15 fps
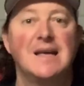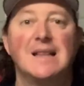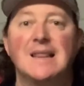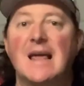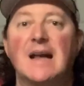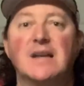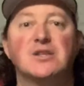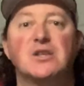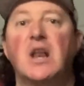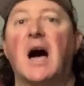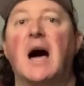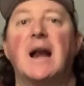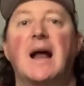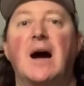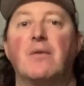That is
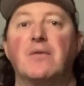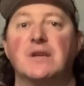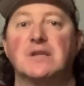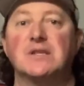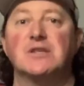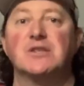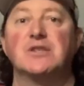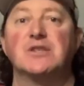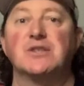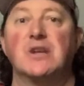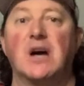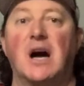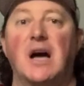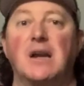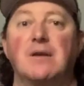not how this is
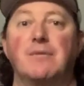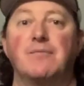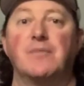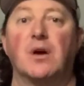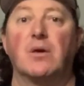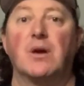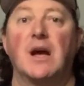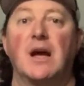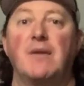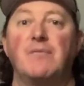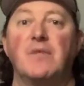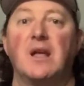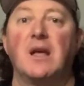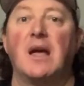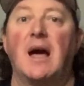designed, okay?
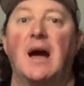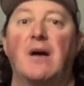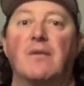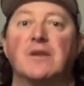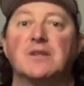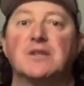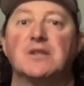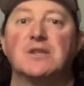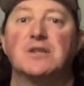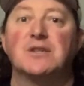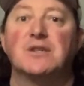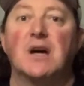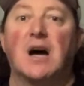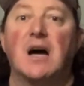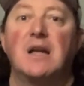How this is
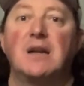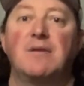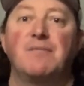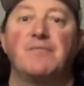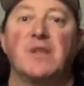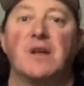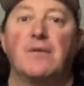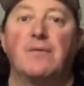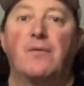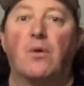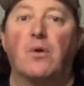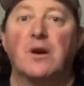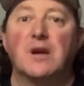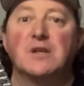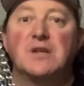designed,
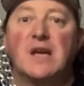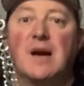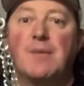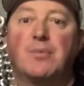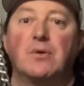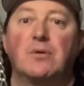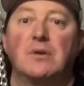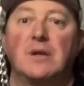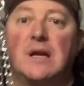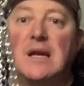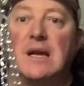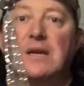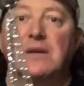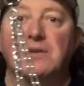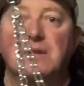for example,
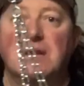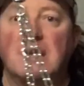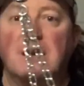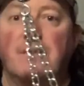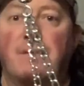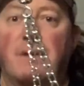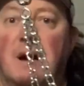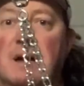is if I